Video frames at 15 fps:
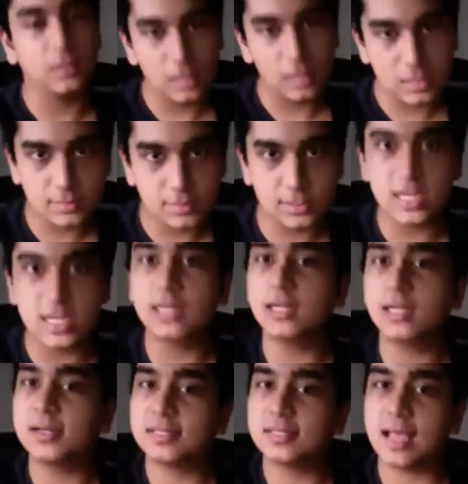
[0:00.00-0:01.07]
So
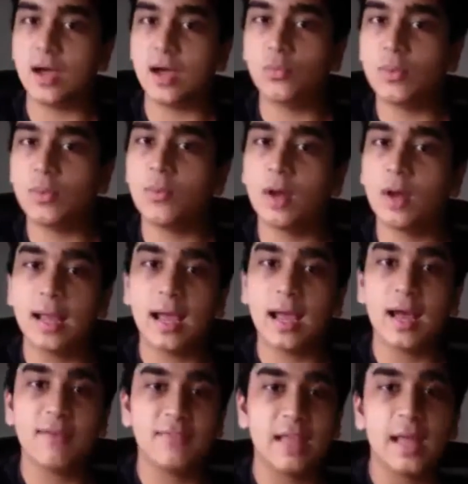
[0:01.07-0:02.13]
gentler sound. We want to
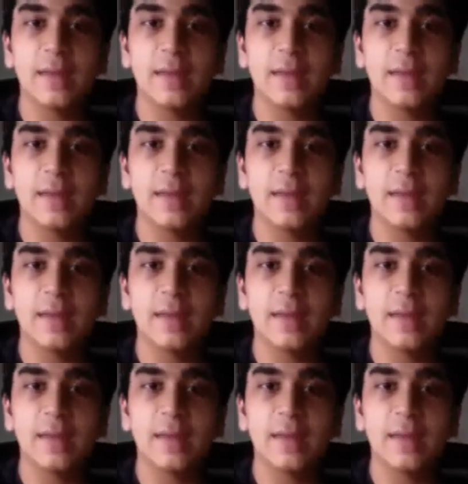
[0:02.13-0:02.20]
have that.